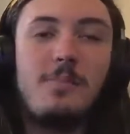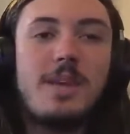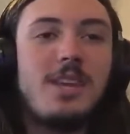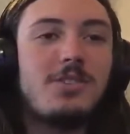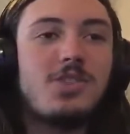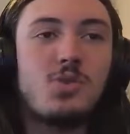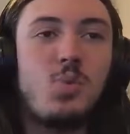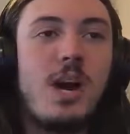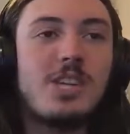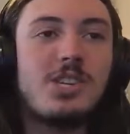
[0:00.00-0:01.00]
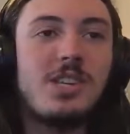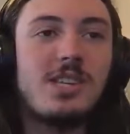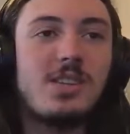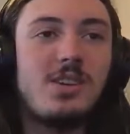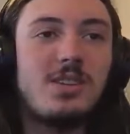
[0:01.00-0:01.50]
Albedo's just watching
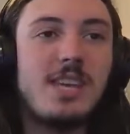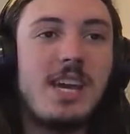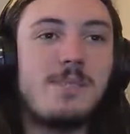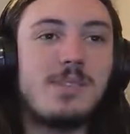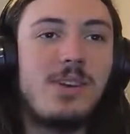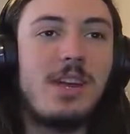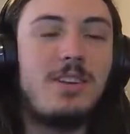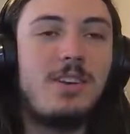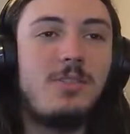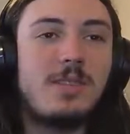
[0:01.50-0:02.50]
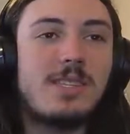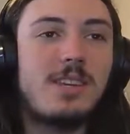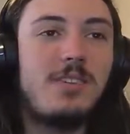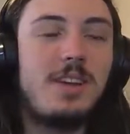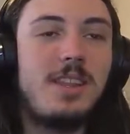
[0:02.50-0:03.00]
this whole time, so I don't know what's
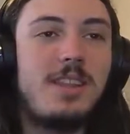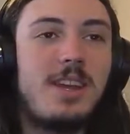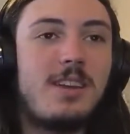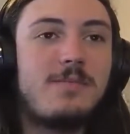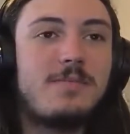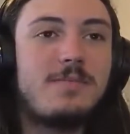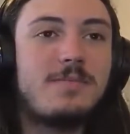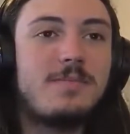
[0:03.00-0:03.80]
going on there.